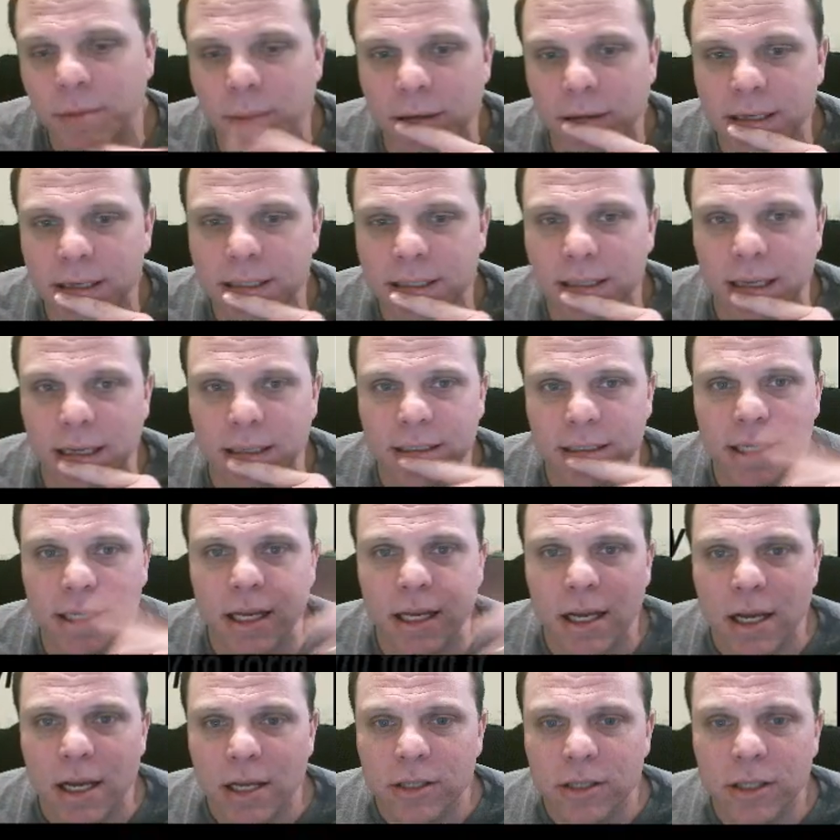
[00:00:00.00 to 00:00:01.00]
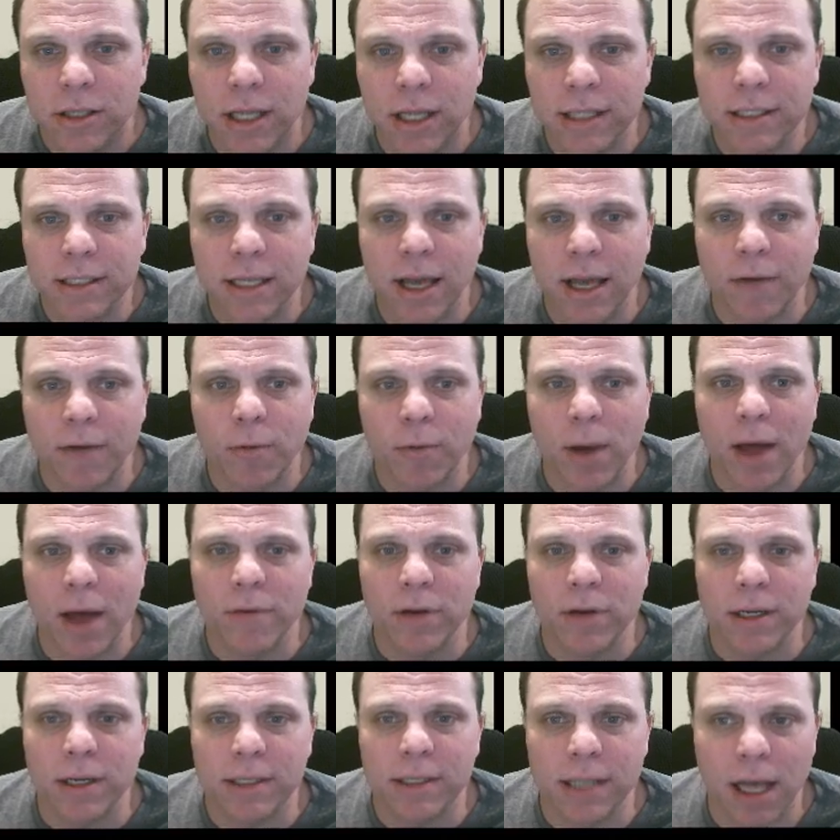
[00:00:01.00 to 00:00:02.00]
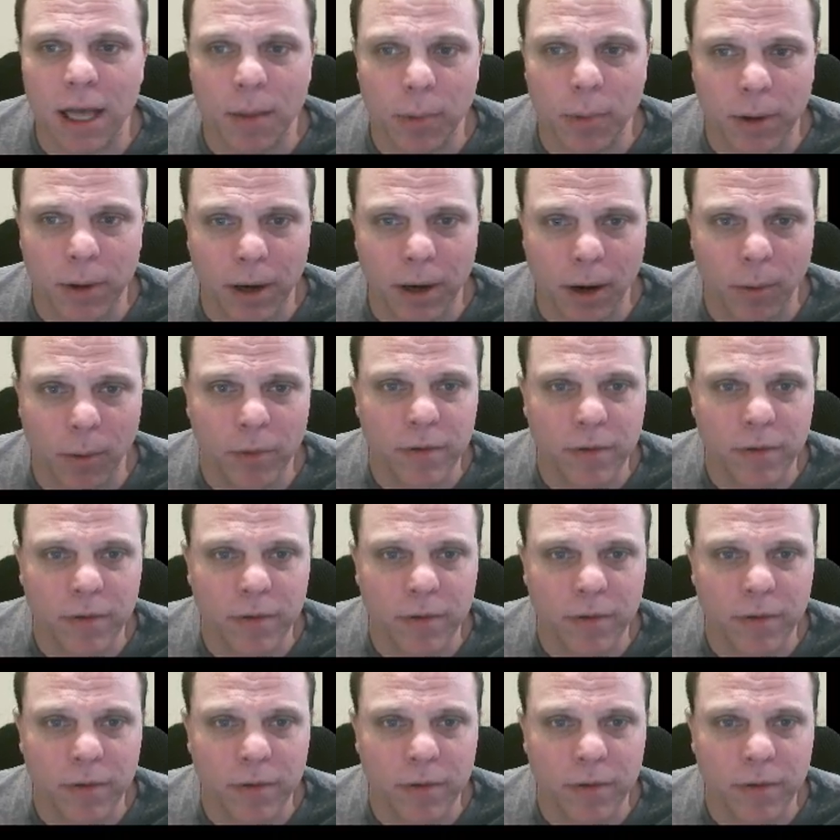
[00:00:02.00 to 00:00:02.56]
it makes sense. So let's say if we have an example here.